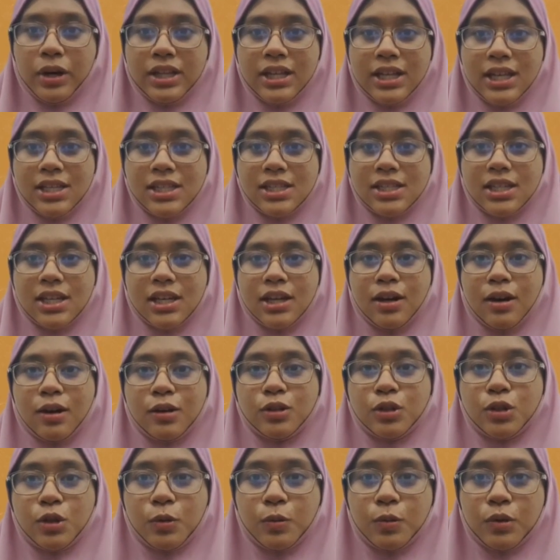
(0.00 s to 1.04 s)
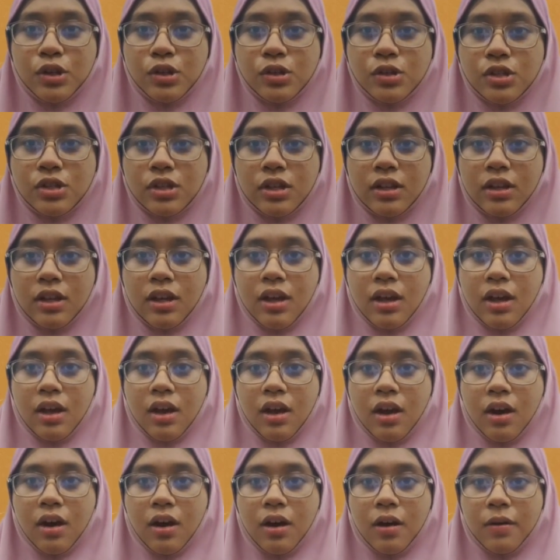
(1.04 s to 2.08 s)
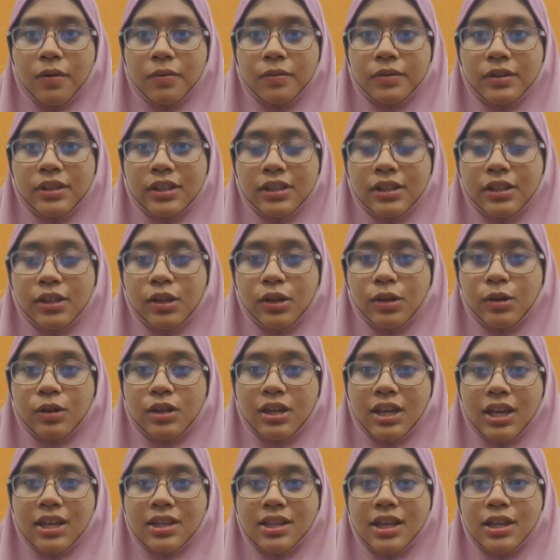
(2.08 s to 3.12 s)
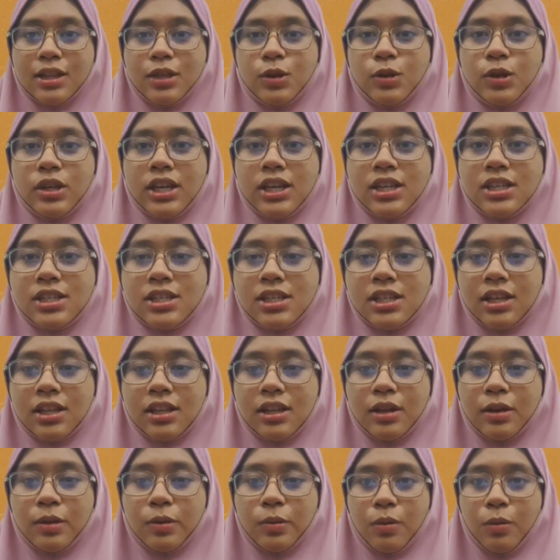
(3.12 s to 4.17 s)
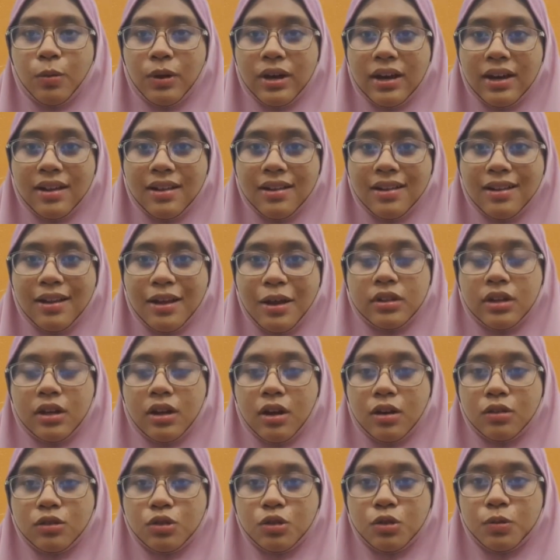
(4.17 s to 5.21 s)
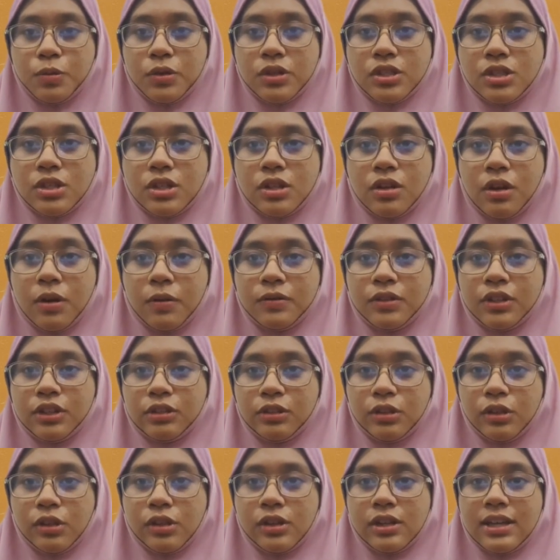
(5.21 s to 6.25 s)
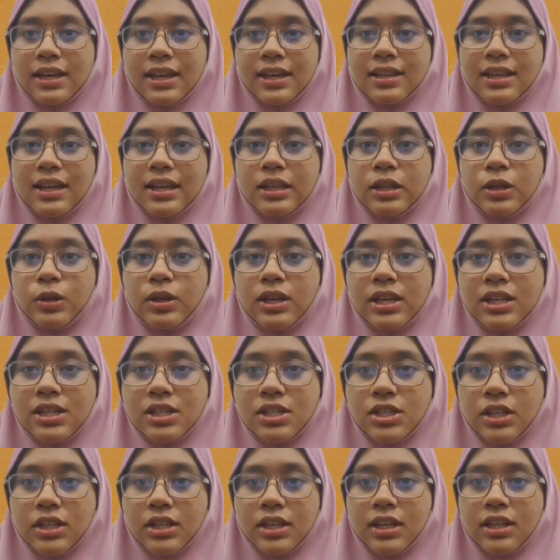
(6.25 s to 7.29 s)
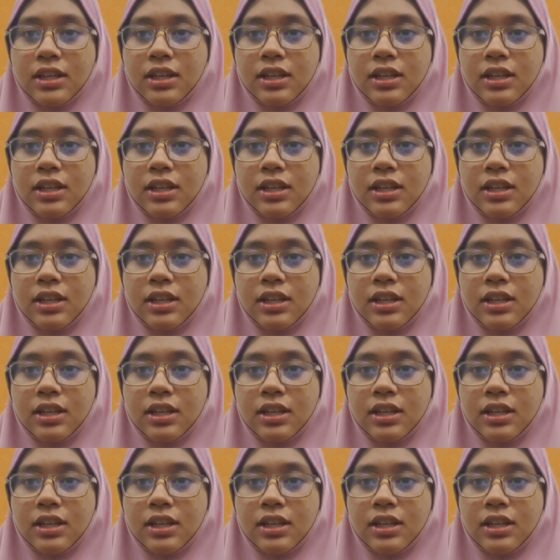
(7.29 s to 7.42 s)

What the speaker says: what is the contribution of the theory in education? Well, the contribution of the theory in education